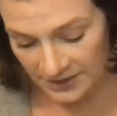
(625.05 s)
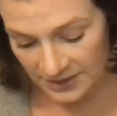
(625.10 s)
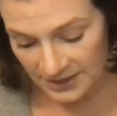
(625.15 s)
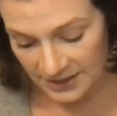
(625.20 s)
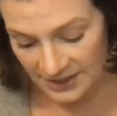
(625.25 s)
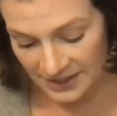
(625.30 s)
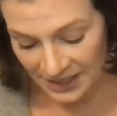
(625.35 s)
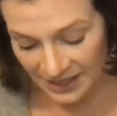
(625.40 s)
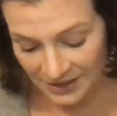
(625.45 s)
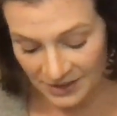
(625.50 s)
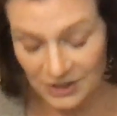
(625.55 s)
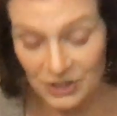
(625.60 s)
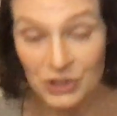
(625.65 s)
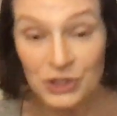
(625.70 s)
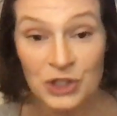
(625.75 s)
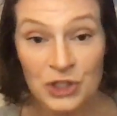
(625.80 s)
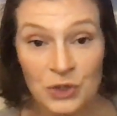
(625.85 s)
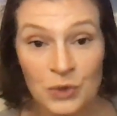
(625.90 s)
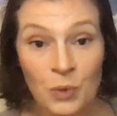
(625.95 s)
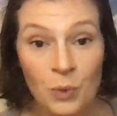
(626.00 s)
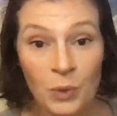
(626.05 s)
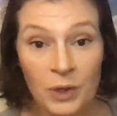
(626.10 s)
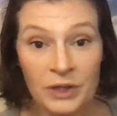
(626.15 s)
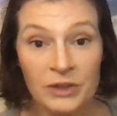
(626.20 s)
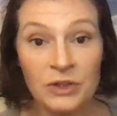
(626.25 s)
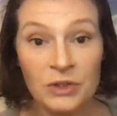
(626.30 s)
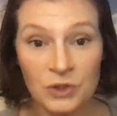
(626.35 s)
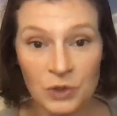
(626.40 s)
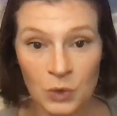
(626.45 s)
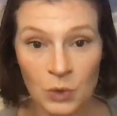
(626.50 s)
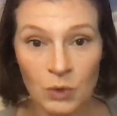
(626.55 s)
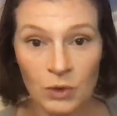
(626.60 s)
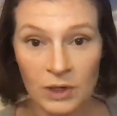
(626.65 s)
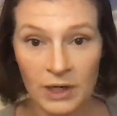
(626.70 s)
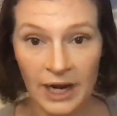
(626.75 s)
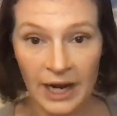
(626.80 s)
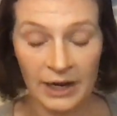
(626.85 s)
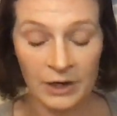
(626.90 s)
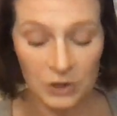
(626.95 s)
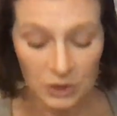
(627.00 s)
this has to do with your
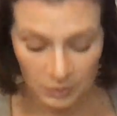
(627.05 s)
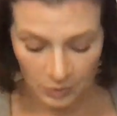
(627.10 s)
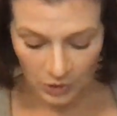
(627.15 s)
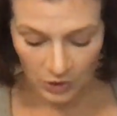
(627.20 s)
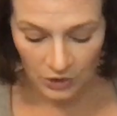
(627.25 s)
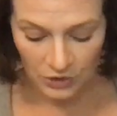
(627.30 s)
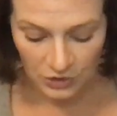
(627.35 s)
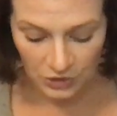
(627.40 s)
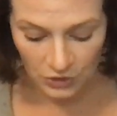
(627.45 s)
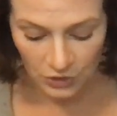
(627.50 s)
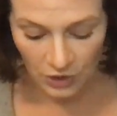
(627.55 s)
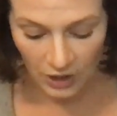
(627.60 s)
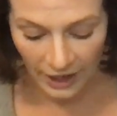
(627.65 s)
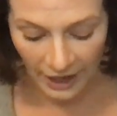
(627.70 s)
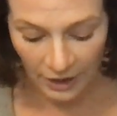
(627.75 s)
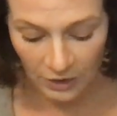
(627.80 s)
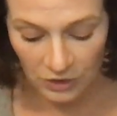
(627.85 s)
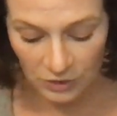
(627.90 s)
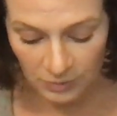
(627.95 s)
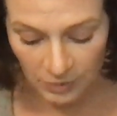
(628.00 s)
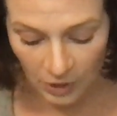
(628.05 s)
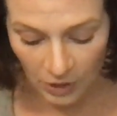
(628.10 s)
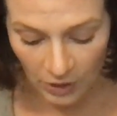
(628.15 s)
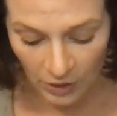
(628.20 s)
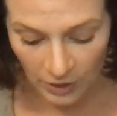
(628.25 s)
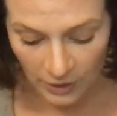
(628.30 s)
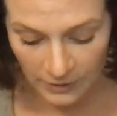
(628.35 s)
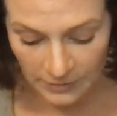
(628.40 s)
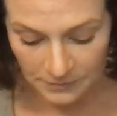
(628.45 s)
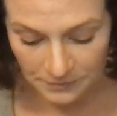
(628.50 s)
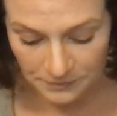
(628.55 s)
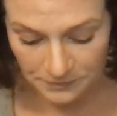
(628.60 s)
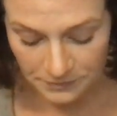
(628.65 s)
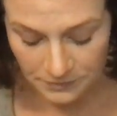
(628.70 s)
counterpart. Your counterpart,